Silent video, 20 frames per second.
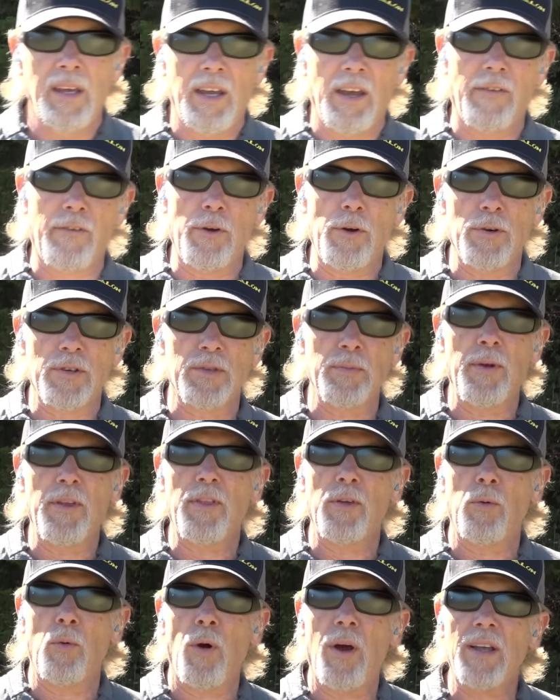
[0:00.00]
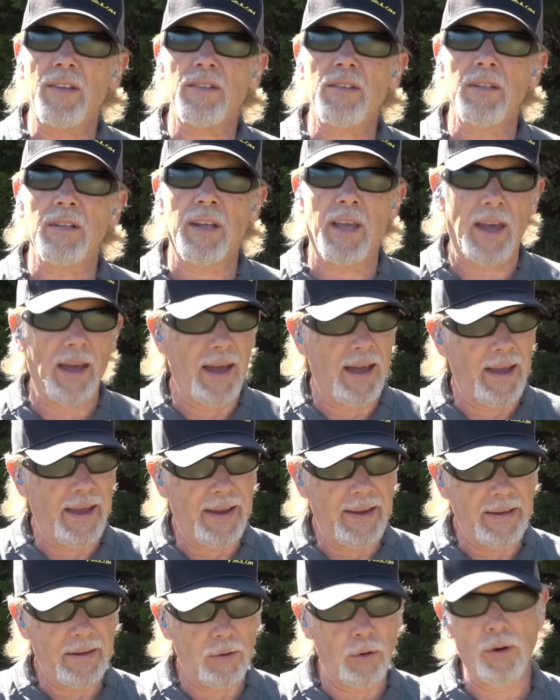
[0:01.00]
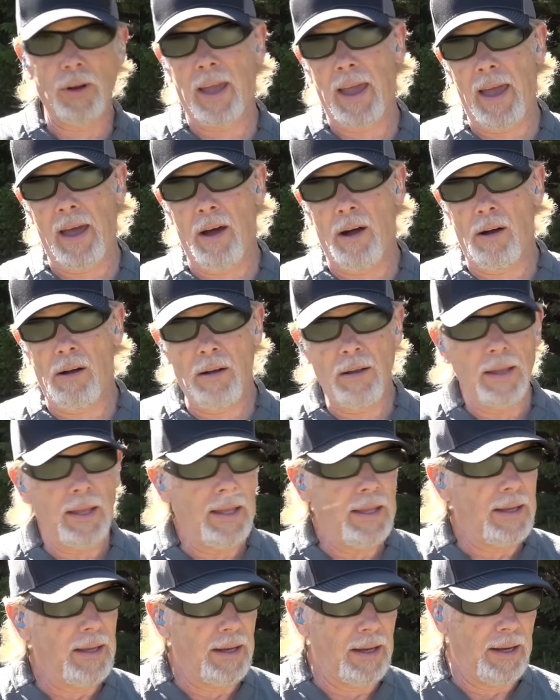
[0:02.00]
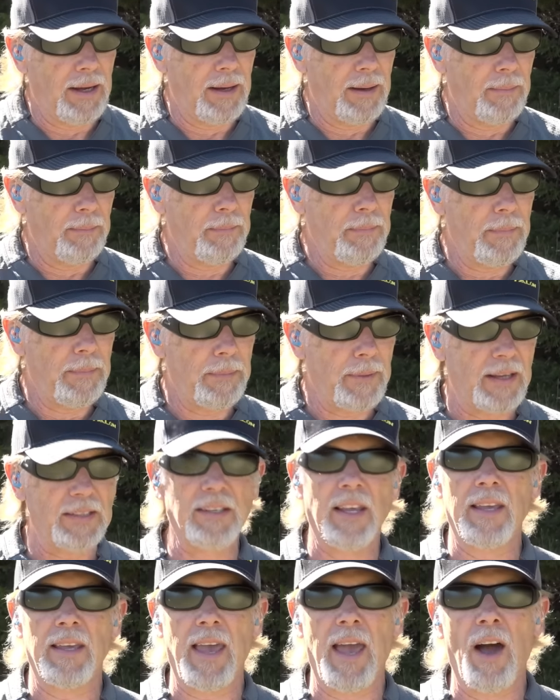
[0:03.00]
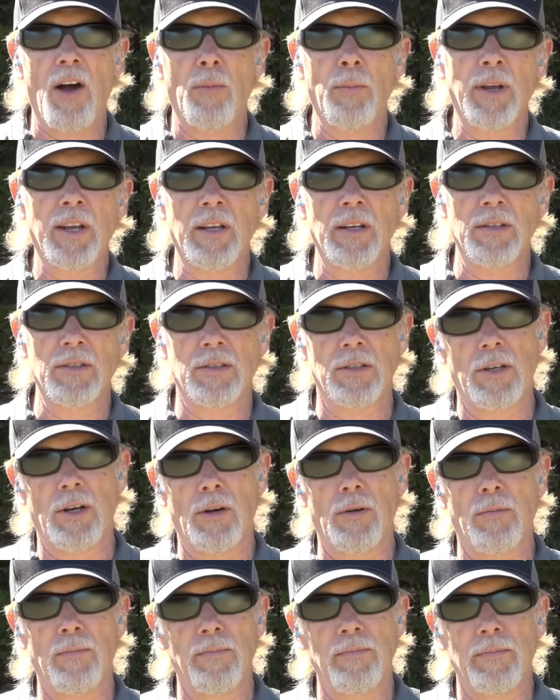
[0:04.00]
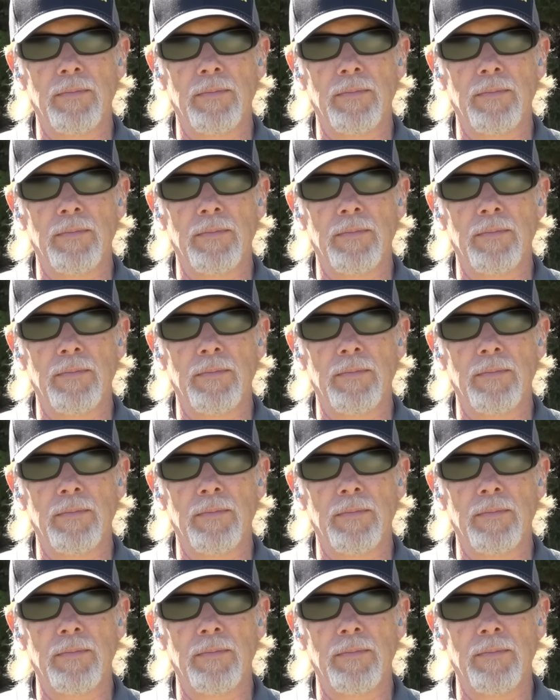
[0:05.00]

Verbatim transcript: If you're a Smith & Wesson guy or gal, um, I say gal because, you know,